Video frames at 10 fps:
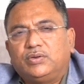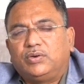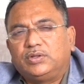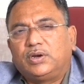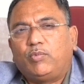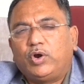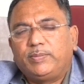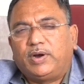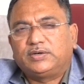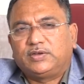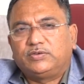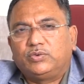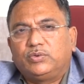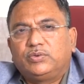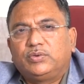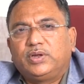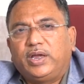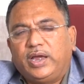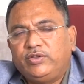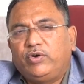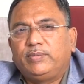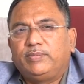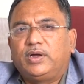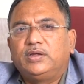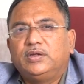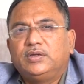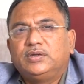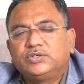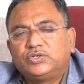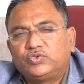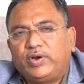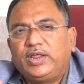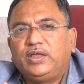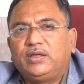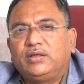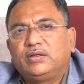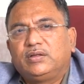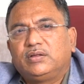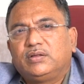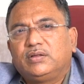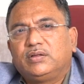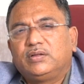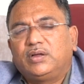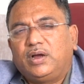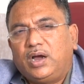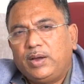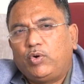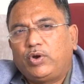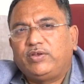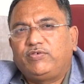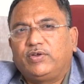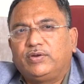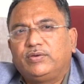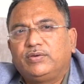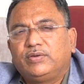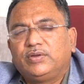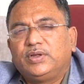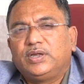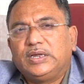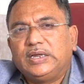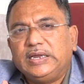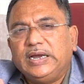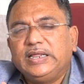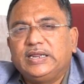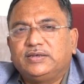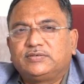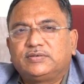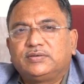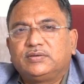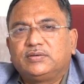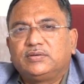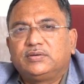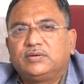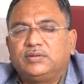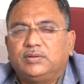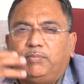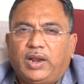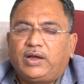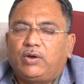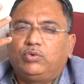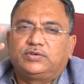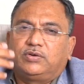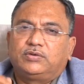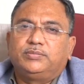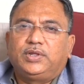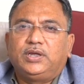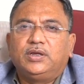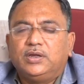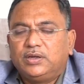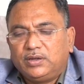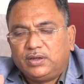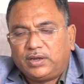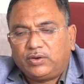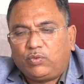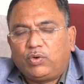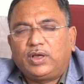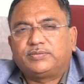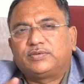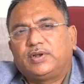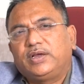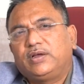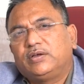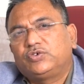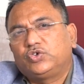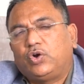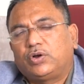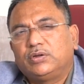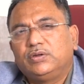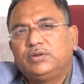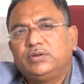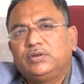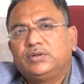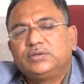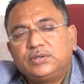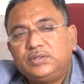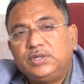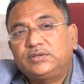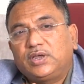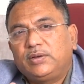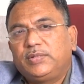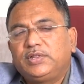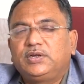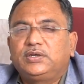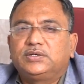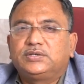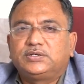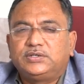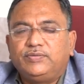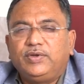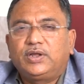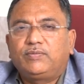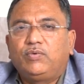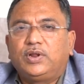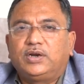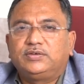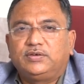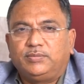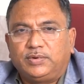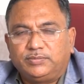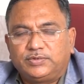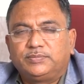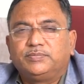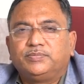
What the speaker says: other body parts also, angioedema, sweating, hypotension, giddiness, blackouts or something. He can collapse like a shock. So these can be the severe food allergy symptoms.